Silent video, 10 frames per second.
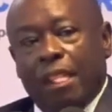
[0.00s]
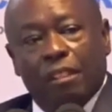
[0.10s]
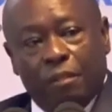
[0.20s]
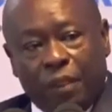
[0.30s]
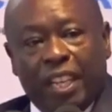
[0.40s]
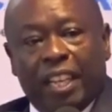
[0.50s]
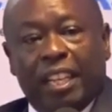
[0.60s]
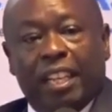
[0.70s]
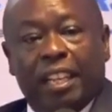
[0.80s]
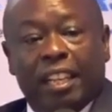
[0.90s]

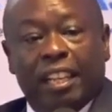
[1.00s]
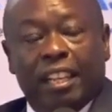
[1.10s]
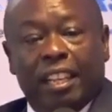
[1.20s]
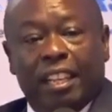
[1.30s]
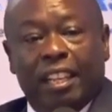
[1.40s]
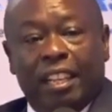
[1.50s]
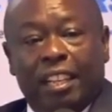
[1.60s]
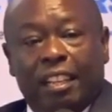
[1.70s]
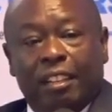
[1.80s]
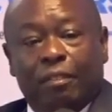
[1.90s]
Finally,
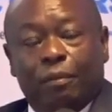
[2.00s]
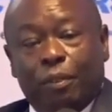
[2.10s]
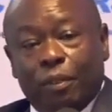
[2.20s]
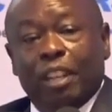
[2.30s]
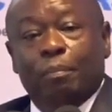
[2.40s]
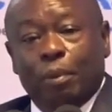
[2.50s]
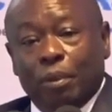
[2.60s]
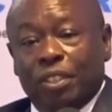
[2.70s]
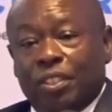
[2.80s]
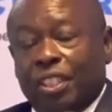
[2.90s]
foreign
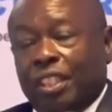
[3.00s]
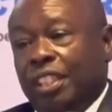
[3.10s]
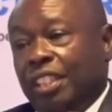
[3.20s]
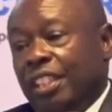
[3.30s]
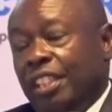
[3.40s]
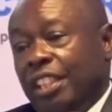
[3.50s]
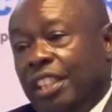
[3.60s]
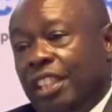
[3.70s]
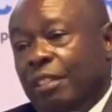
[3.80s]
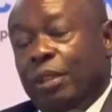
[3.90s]
policy,
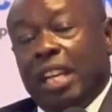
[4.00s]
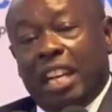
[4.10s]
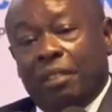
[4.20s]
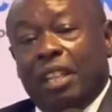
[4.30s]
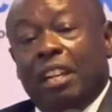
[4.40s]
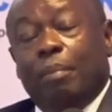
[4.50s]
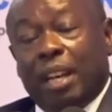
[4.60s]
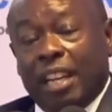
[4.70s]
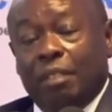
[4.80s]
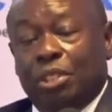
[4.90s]
we are having a
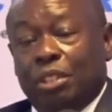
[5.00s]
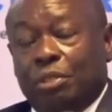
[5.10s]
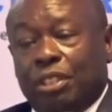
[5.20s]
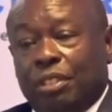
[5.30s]
paradigm shift.